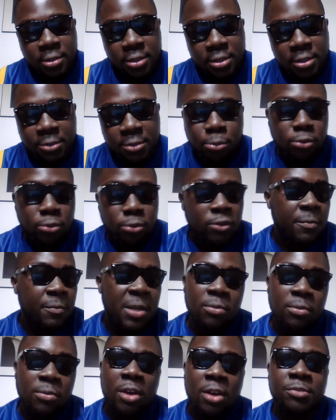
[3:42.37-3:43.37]
Prove me
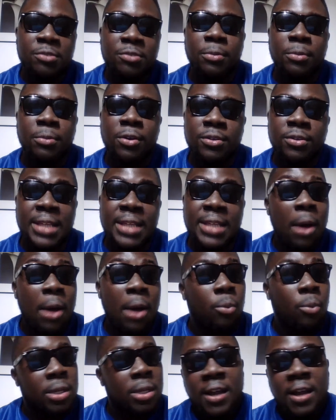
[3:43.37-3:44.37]
wrong, Spurs. I
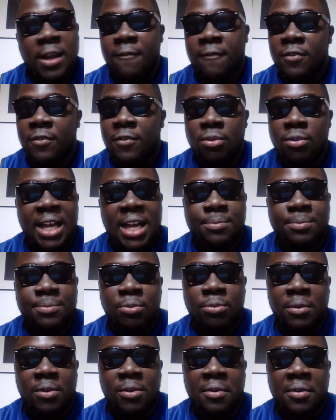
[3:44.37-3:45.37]
would love for you guys to prove
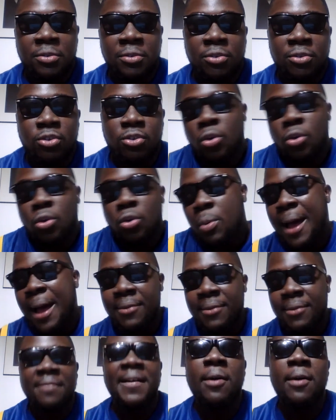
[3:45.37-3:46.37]
me wrong. You know what I would
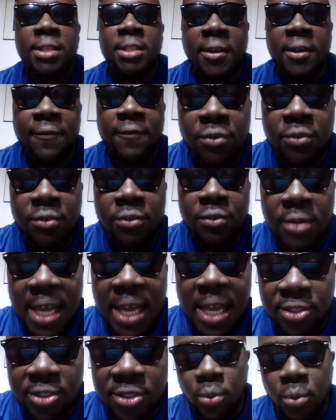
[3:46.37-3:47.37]
love? I would love for you guys
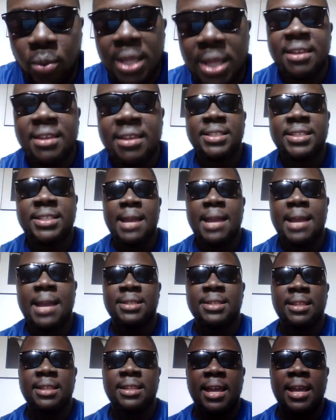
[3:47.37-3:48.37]
to win this game
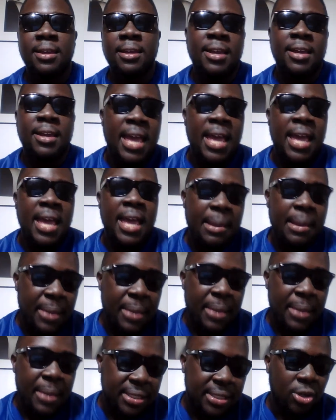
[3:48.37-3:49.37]
tonight and
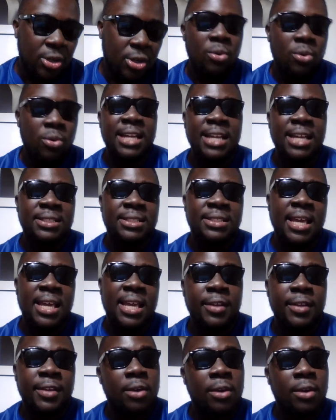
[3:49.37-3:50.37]
basically go game seven
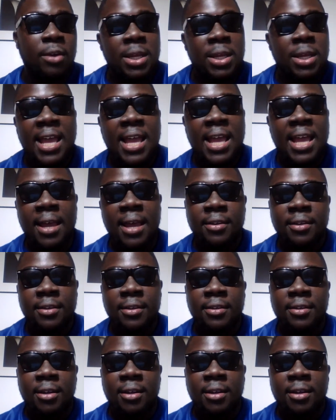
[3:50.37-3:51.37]
and win that.
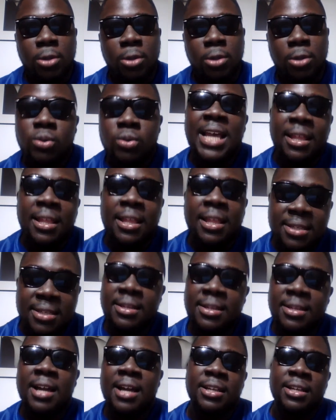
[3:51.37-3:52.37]
Close out these
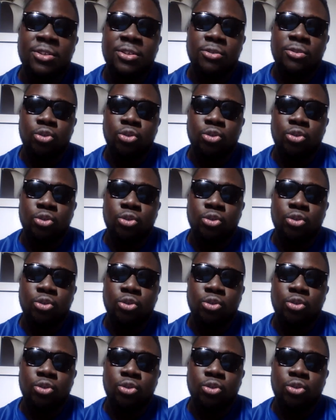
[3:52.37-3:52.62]
Nuggets.